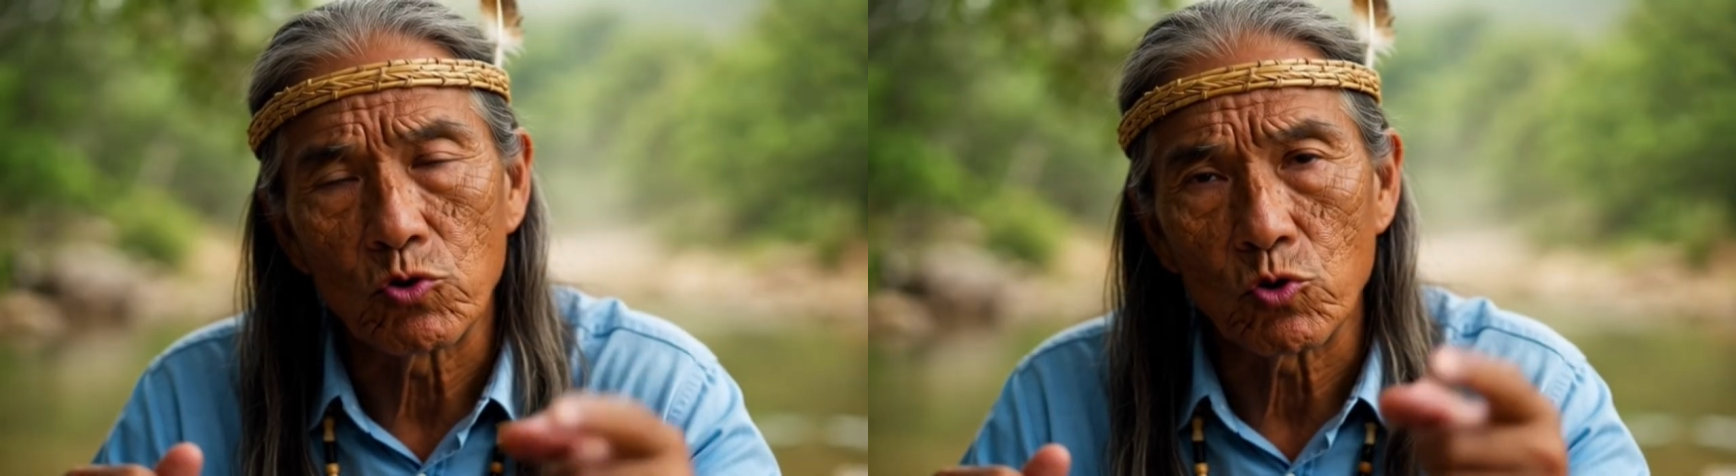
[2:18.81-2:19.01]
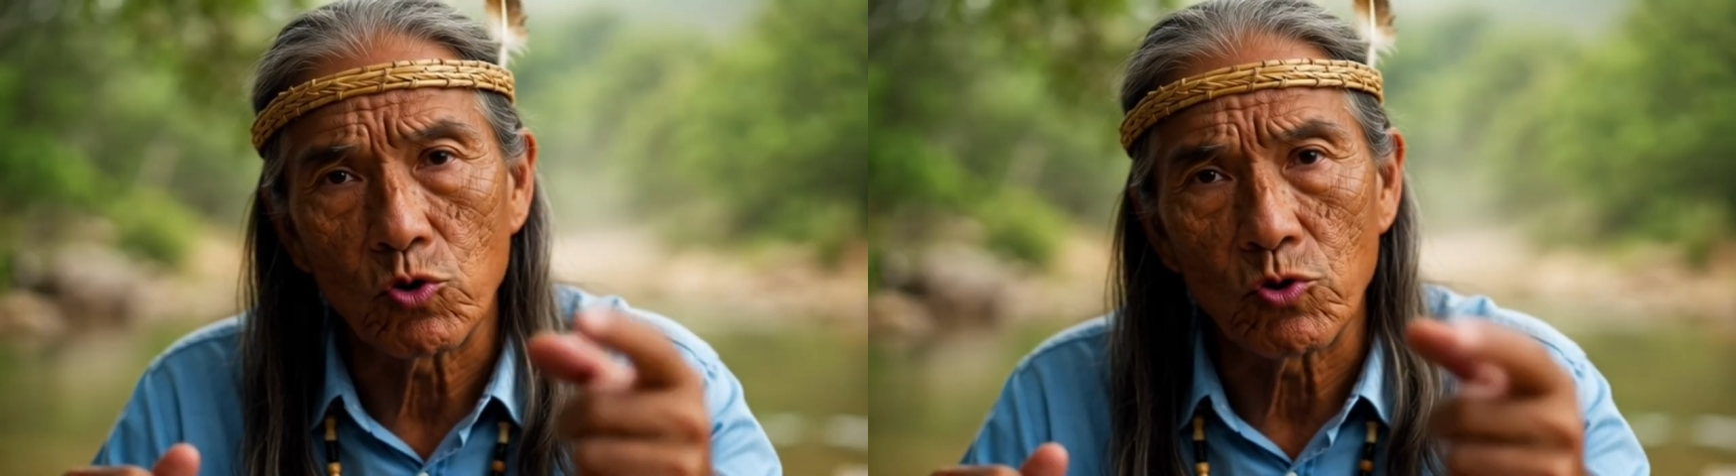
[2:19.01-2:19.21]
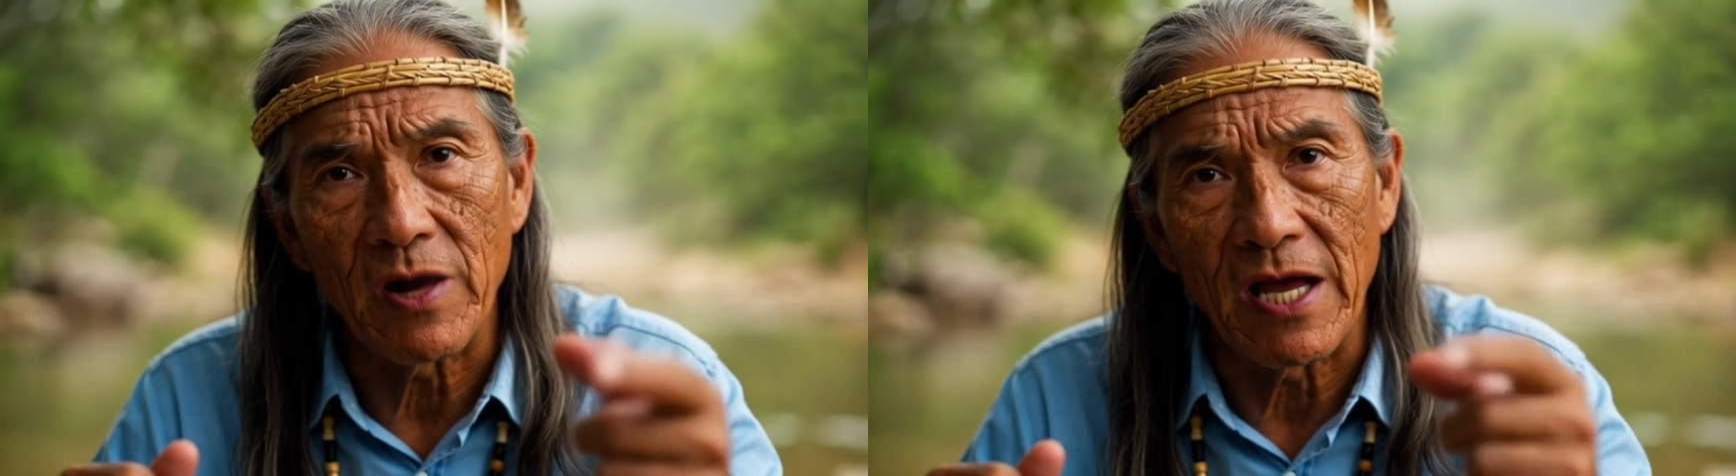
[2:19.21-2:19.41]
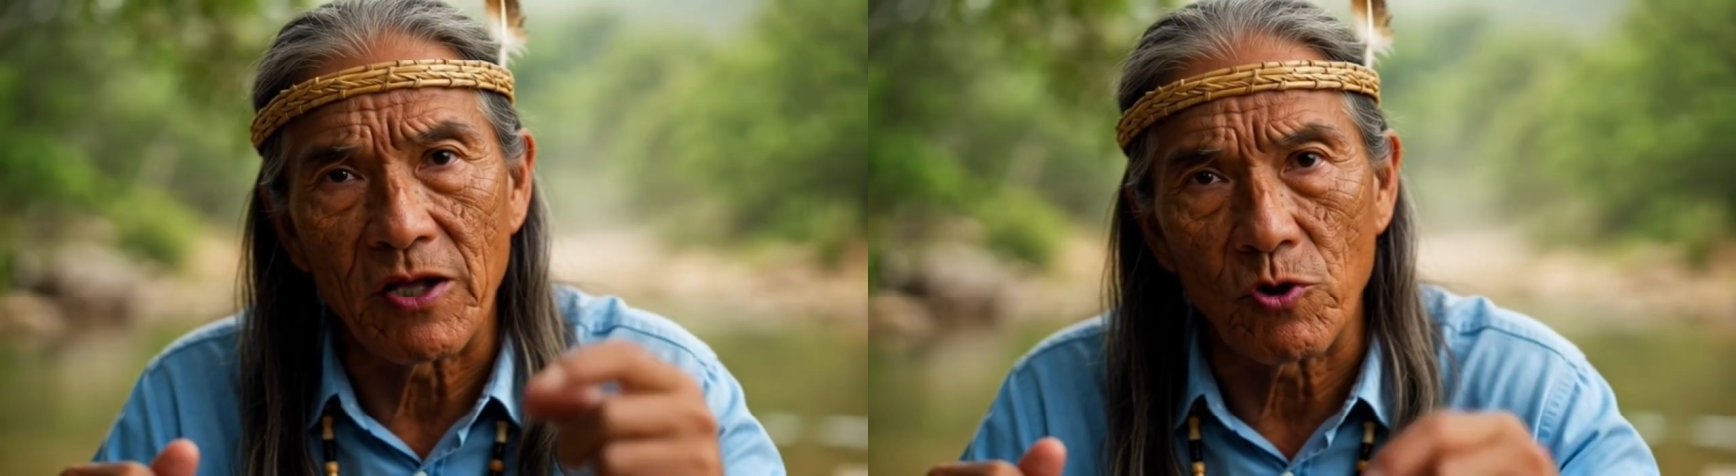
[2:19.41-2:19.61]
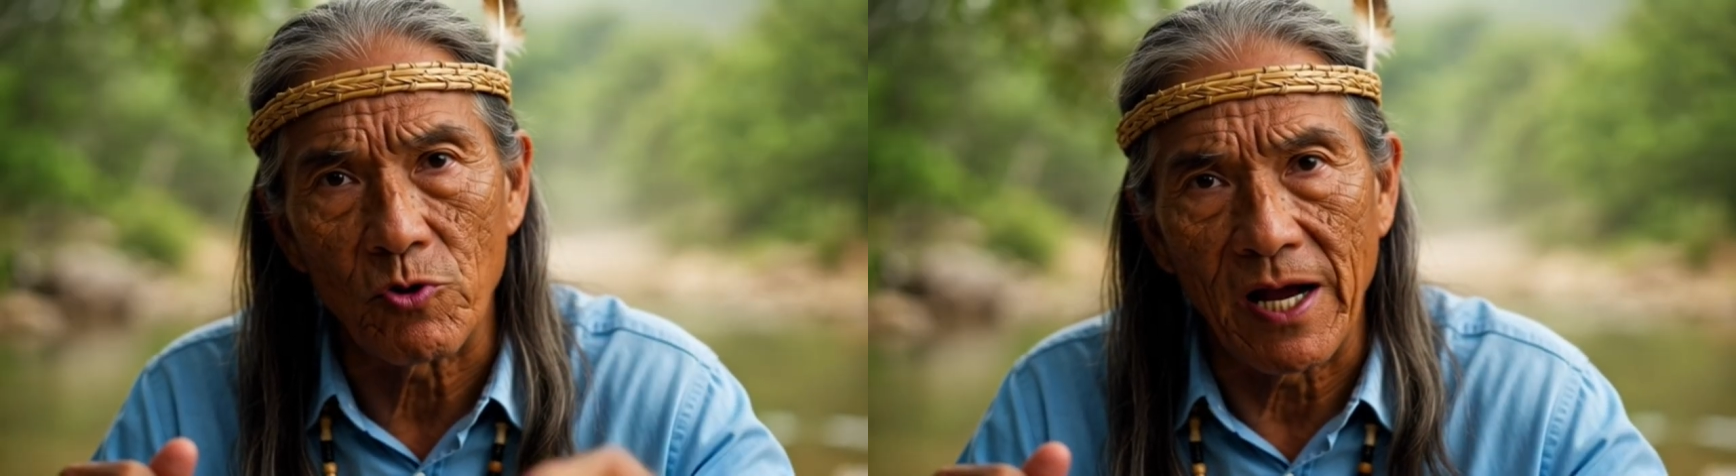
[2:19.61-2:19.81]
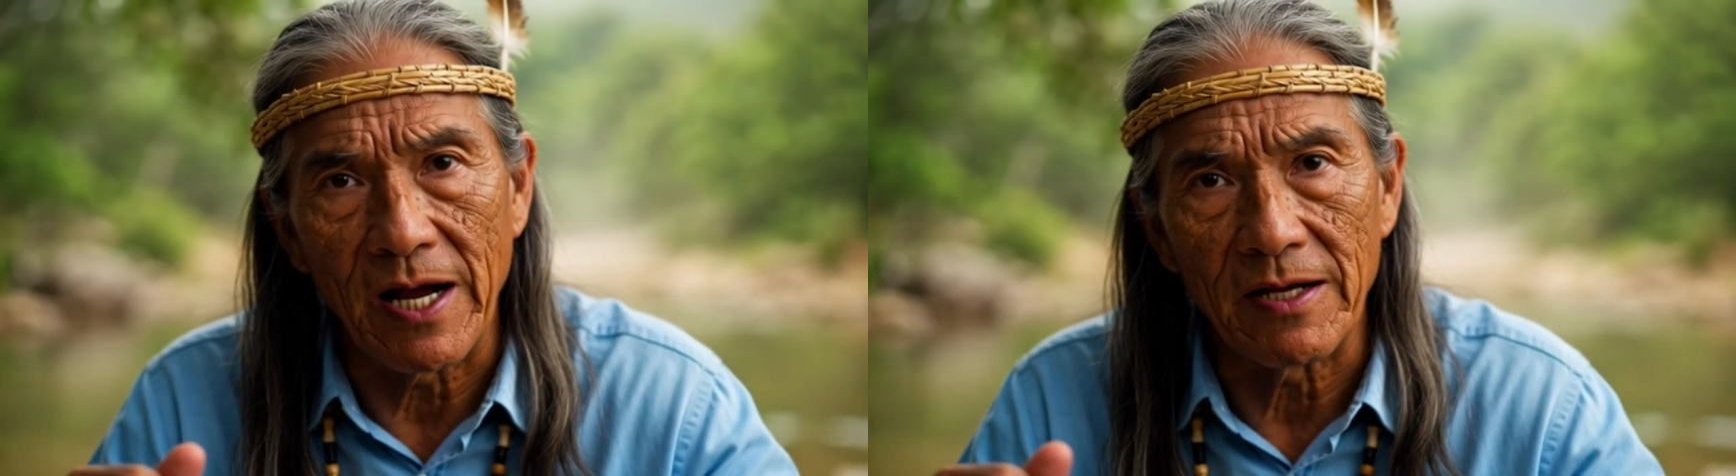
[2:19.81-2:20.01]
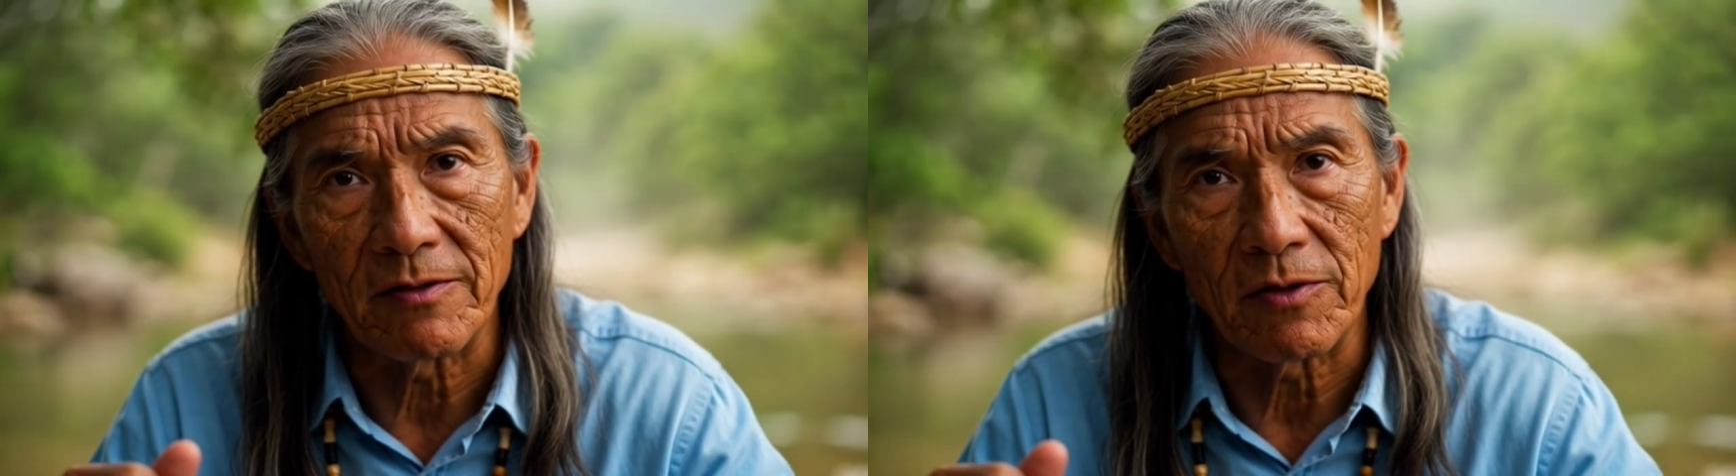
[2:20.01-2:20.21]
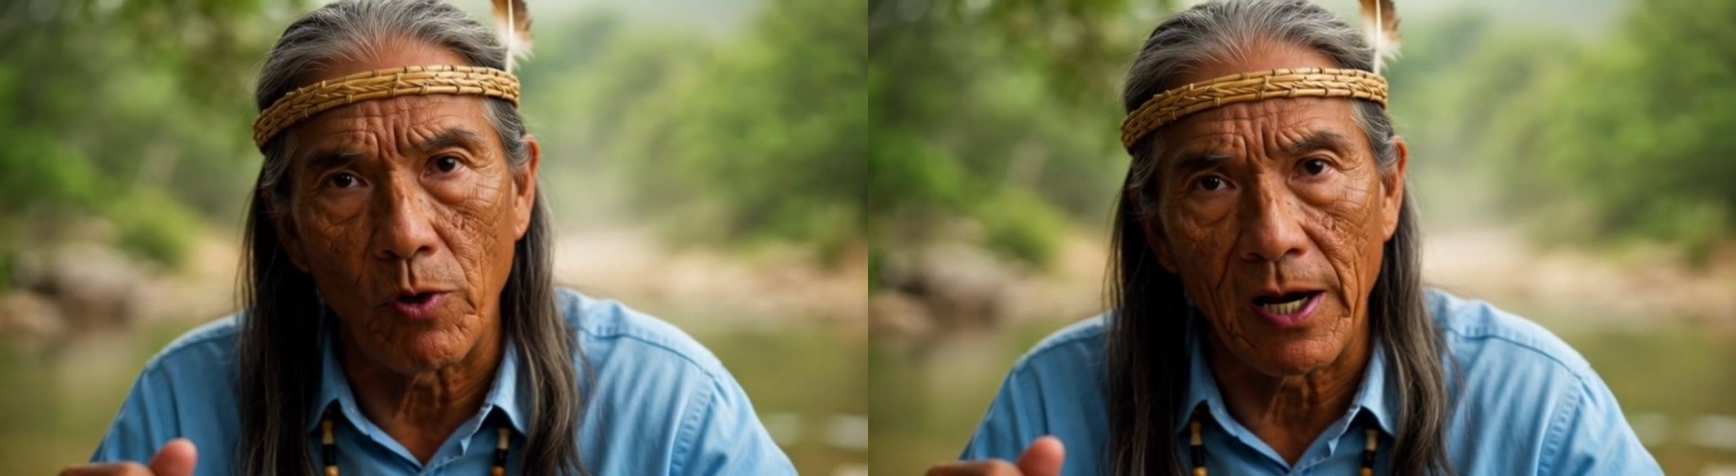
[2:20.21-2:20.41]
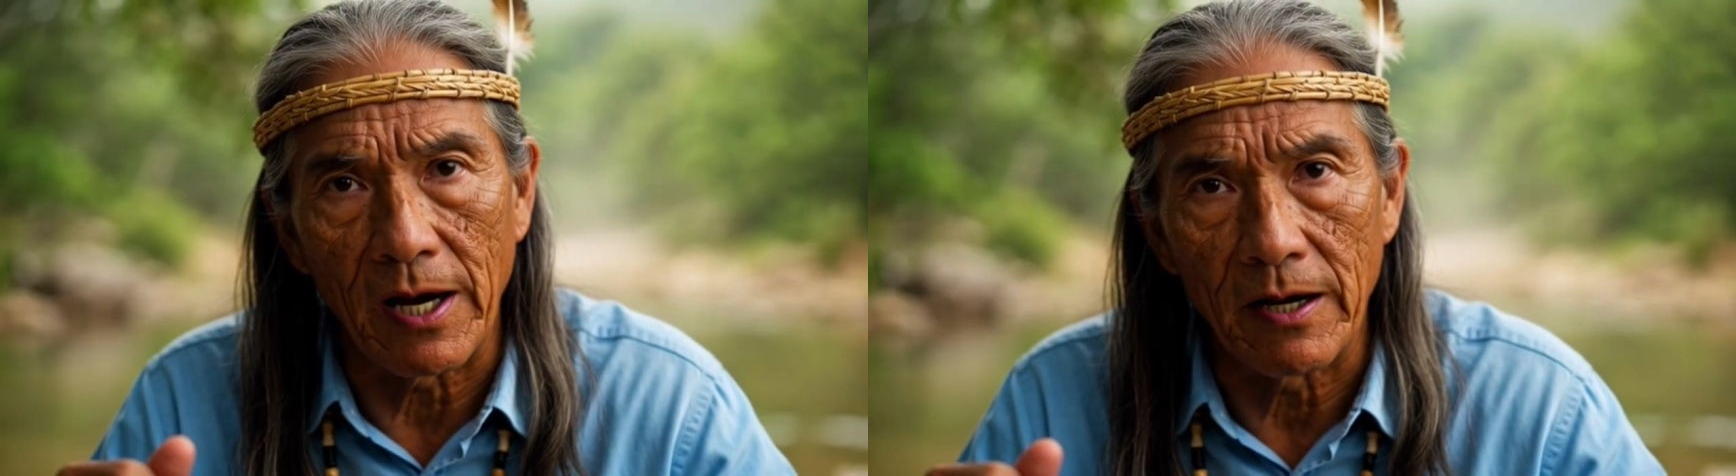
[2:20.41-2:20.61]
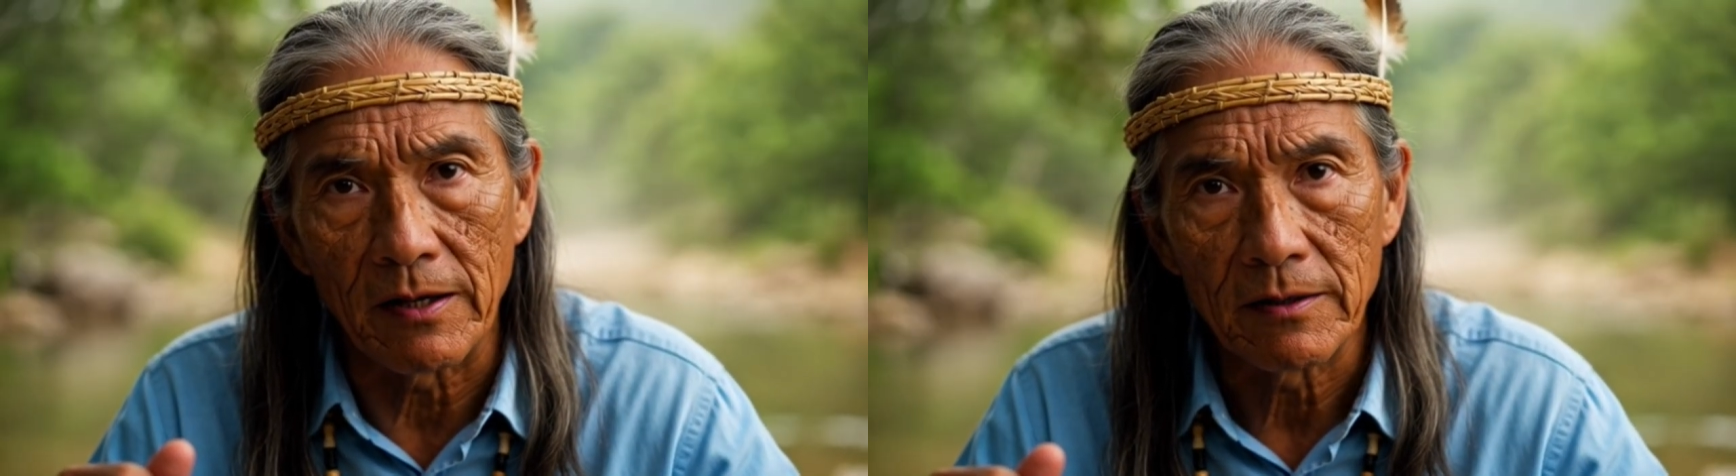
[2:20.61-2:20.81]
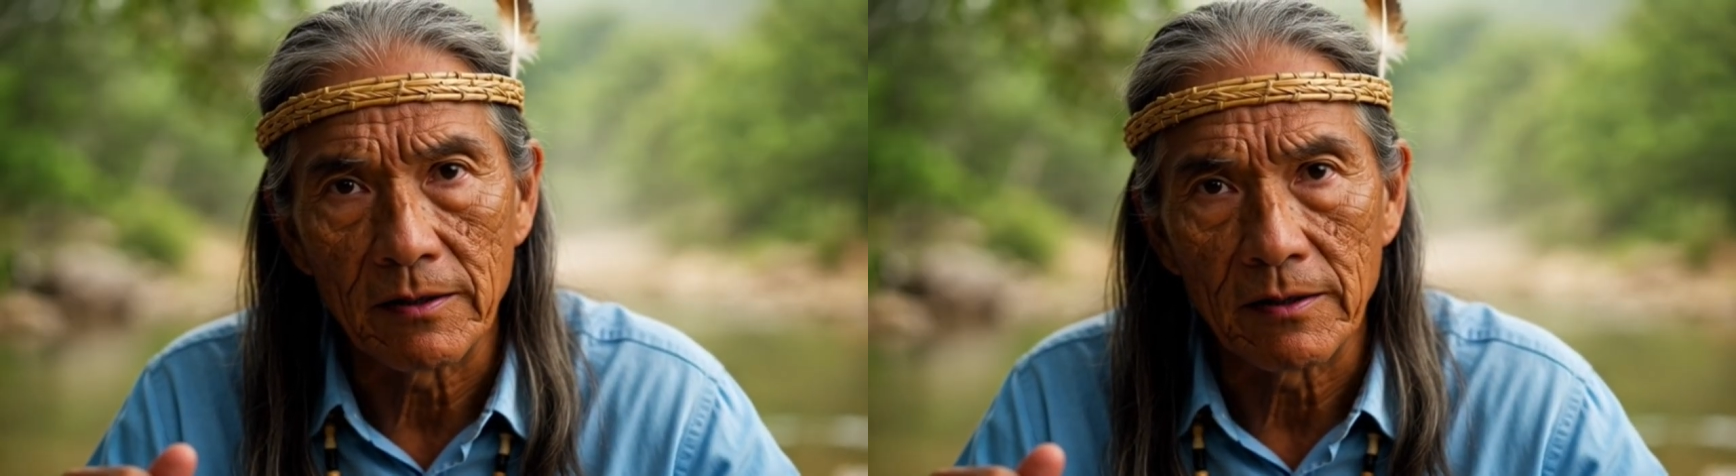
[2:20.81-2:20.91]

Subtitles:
to grain be anywhere reality.